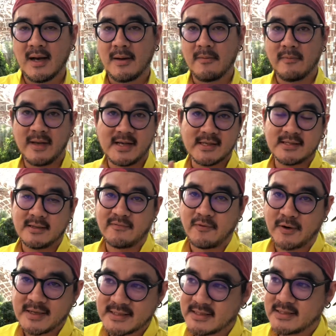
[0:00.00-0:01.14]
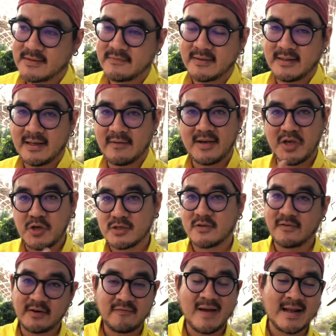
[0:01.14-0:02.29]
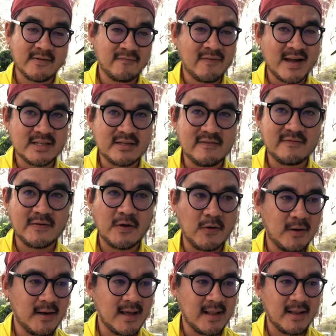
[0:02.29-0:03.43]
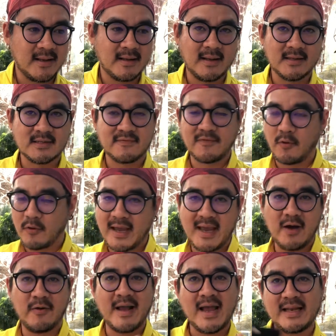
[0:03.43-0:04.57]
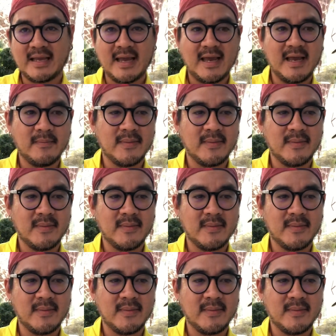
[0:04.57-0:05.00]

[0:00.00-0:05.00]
Because for instance, if I use a very fancy phone and it's 4K or 8K,